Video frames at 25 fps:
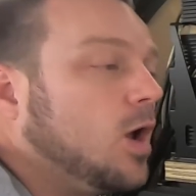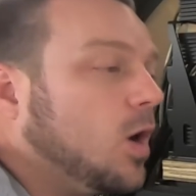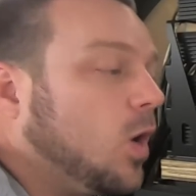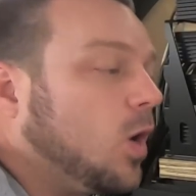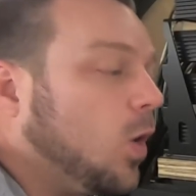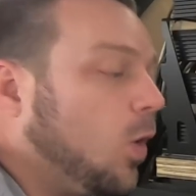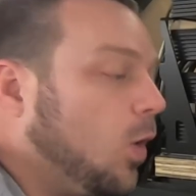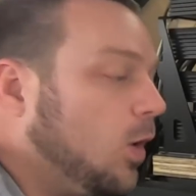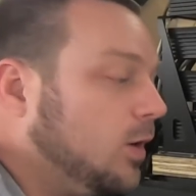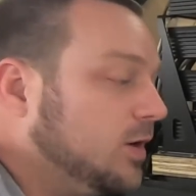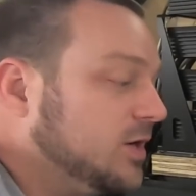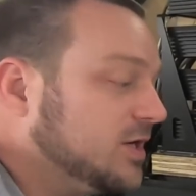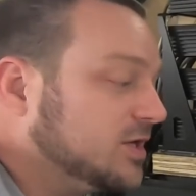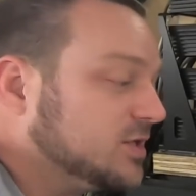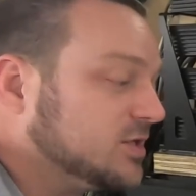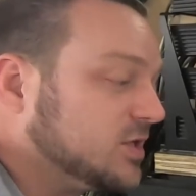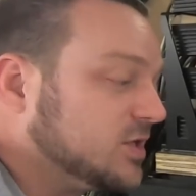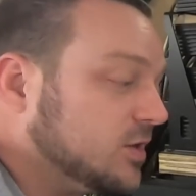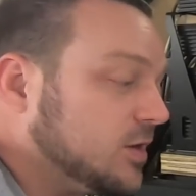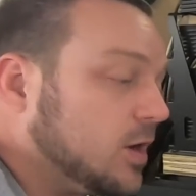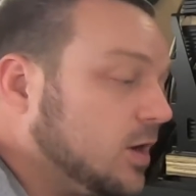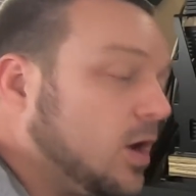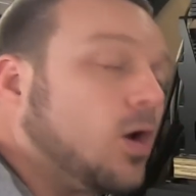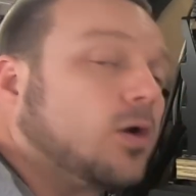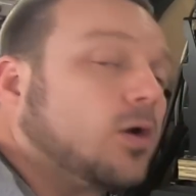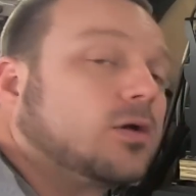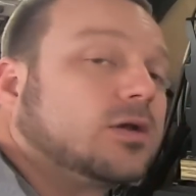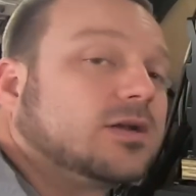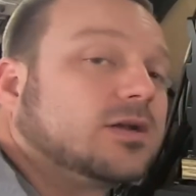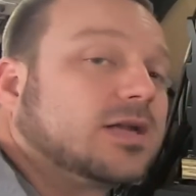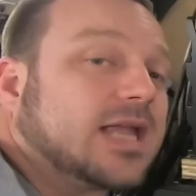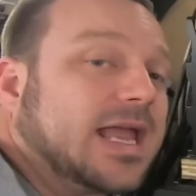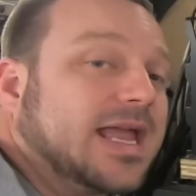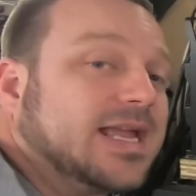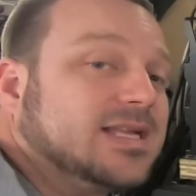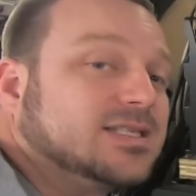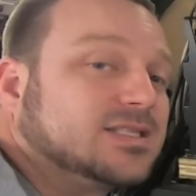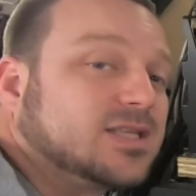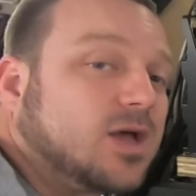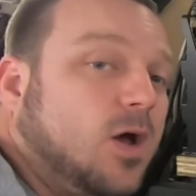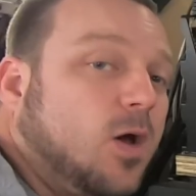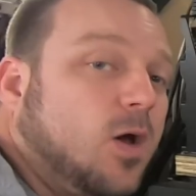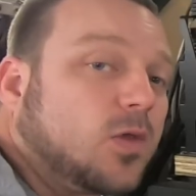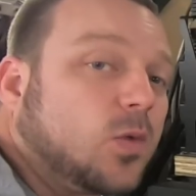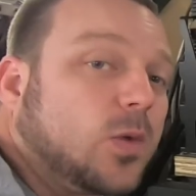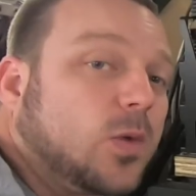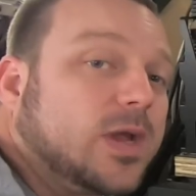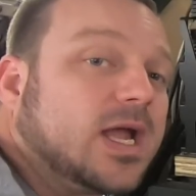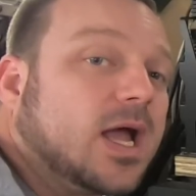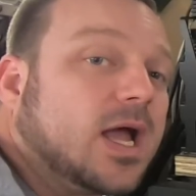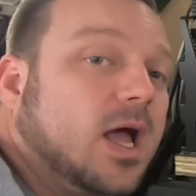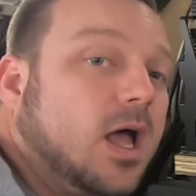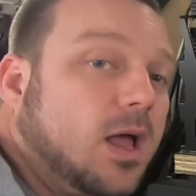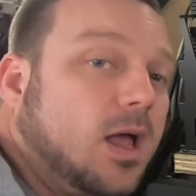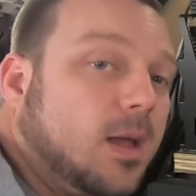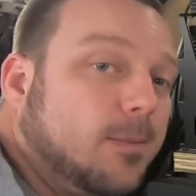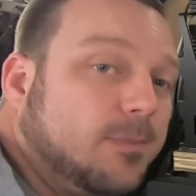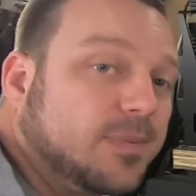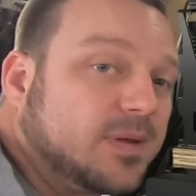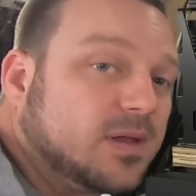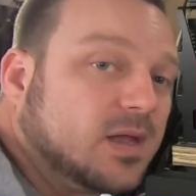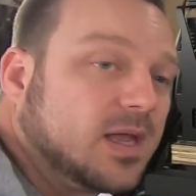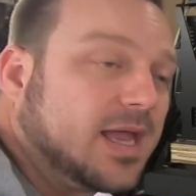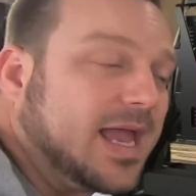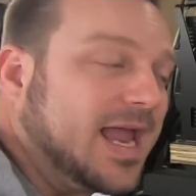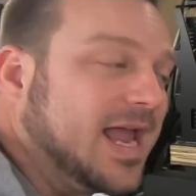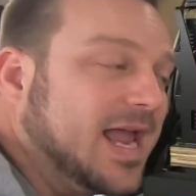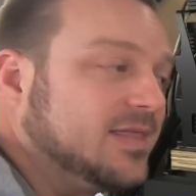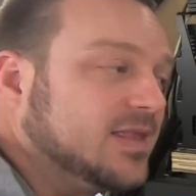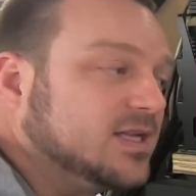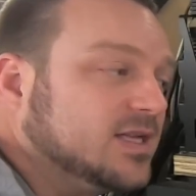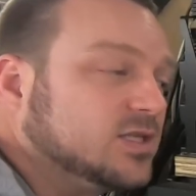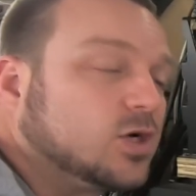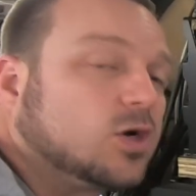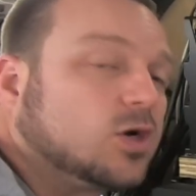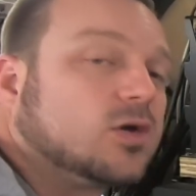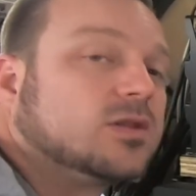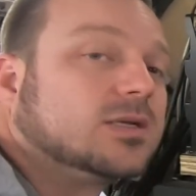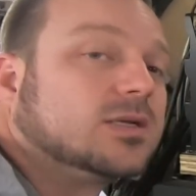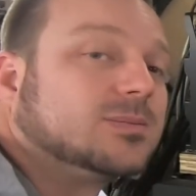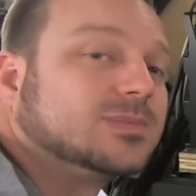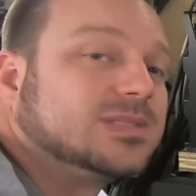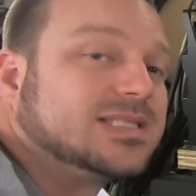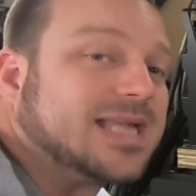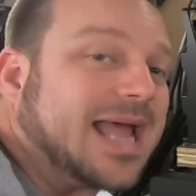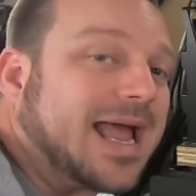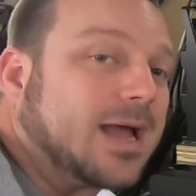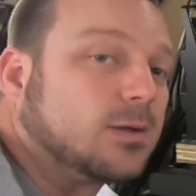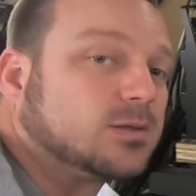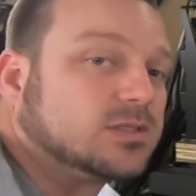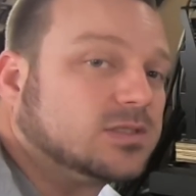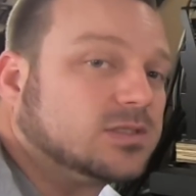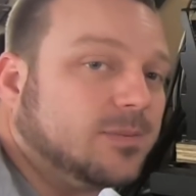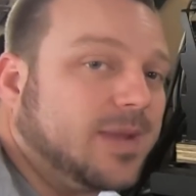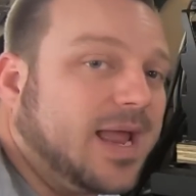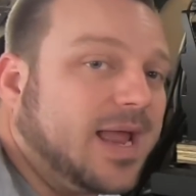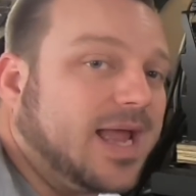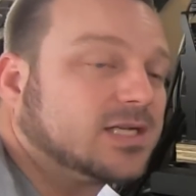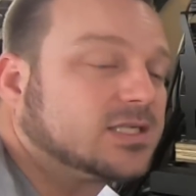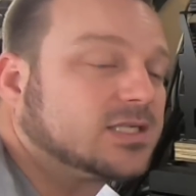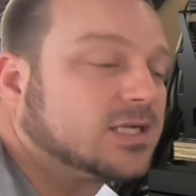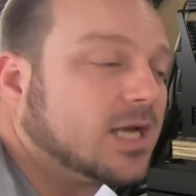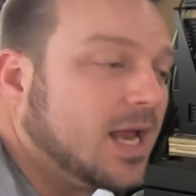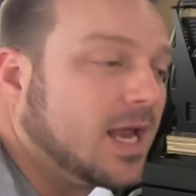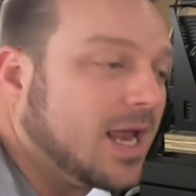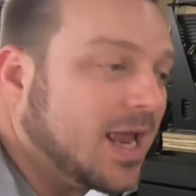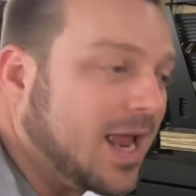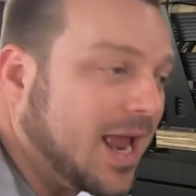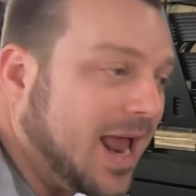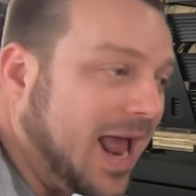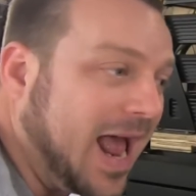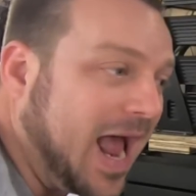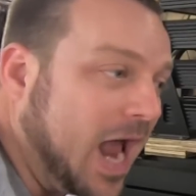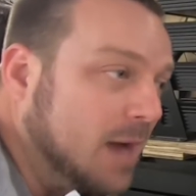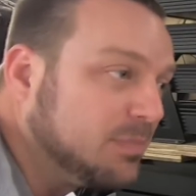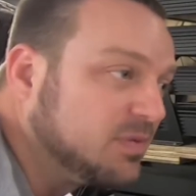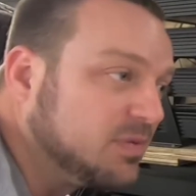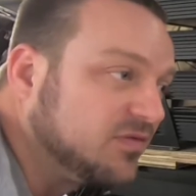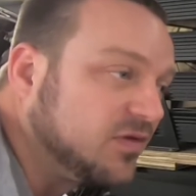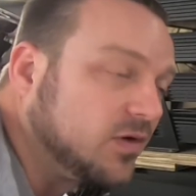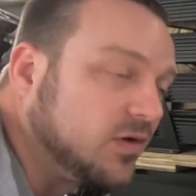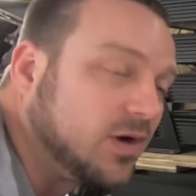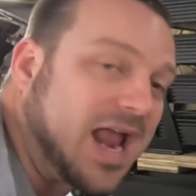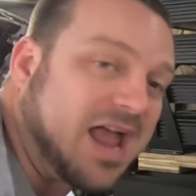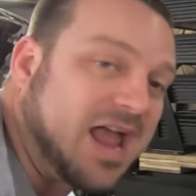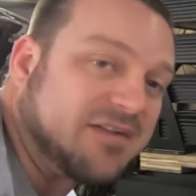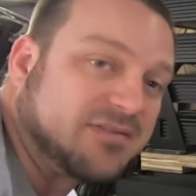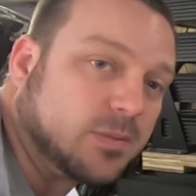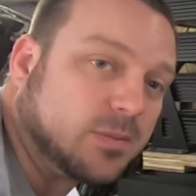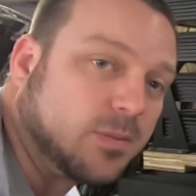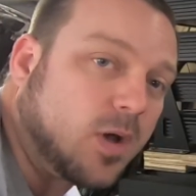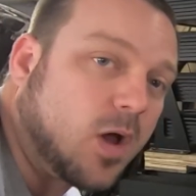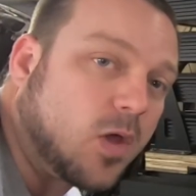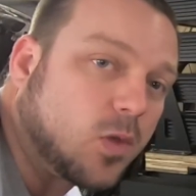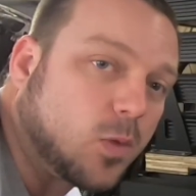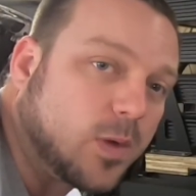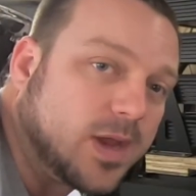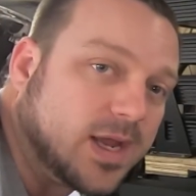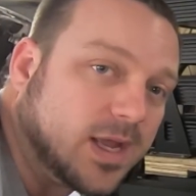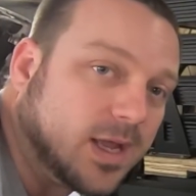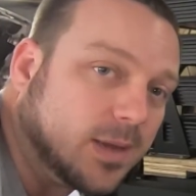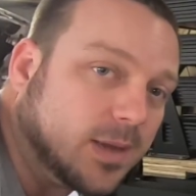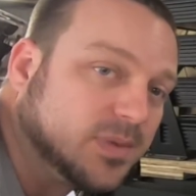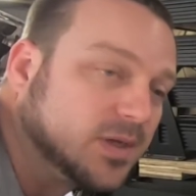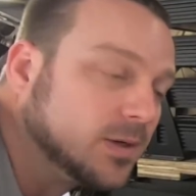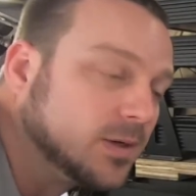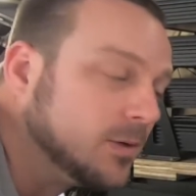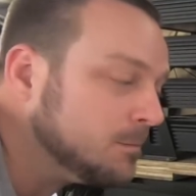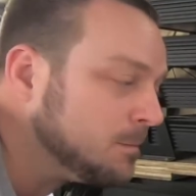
or you can turn all of your gains all the way up and then turn them down to match. I prefer having them all the way up.